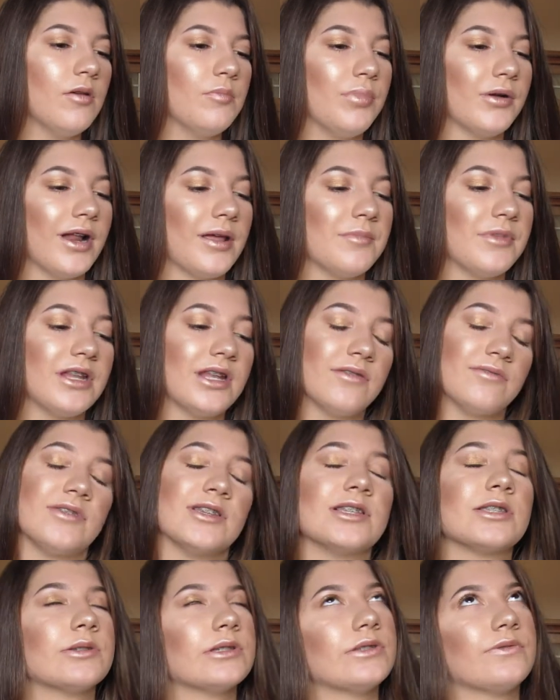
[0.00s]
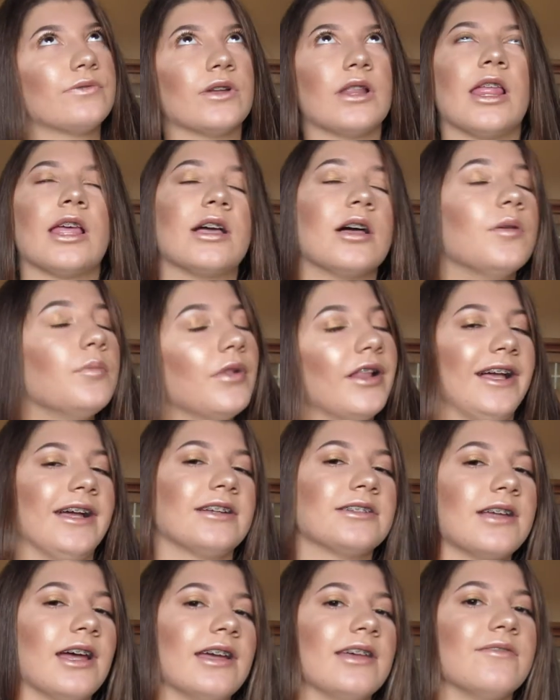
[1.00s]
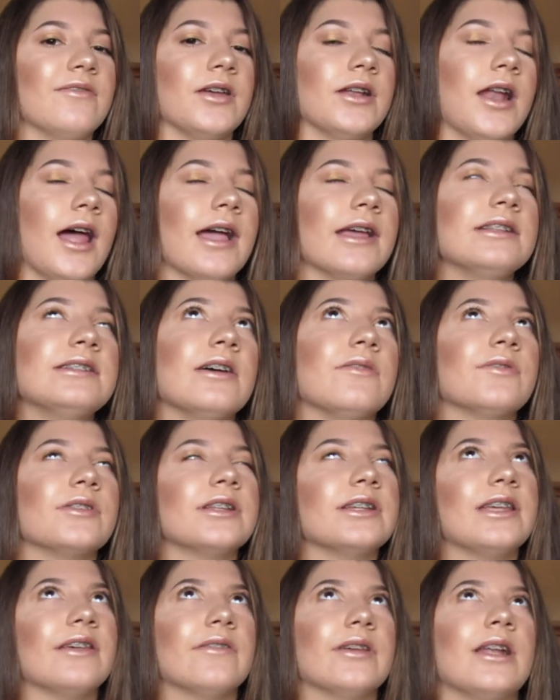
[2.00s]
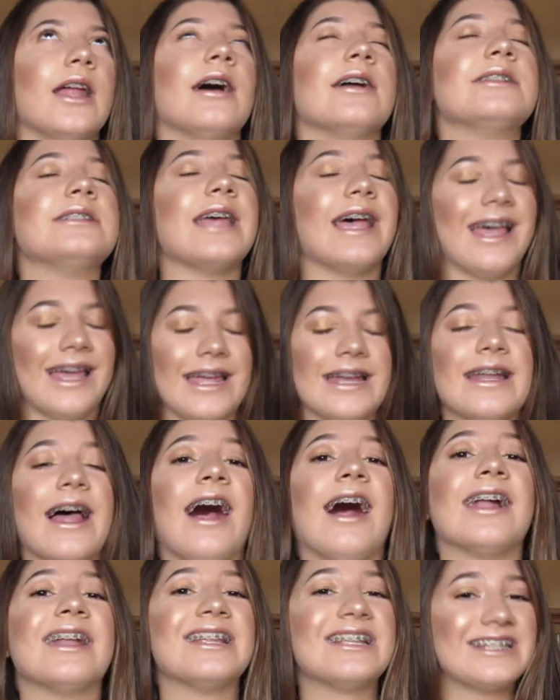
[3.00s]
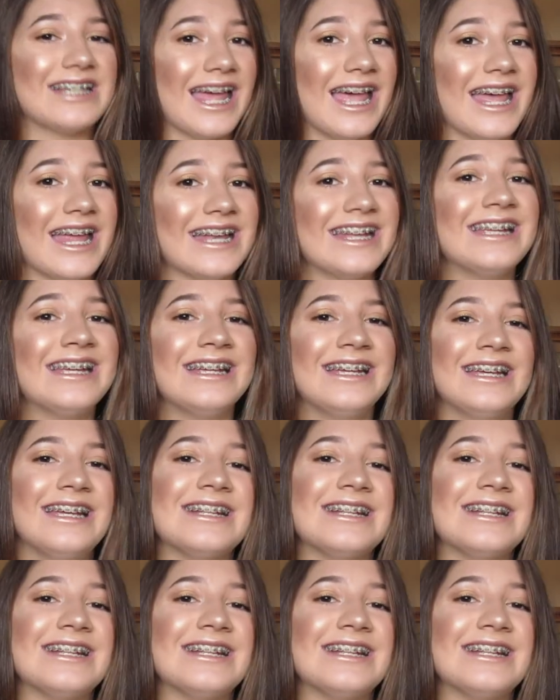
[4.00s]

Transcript: But I mean, if this was for like a black tie event, I'd definitely give it a 10 out of 10.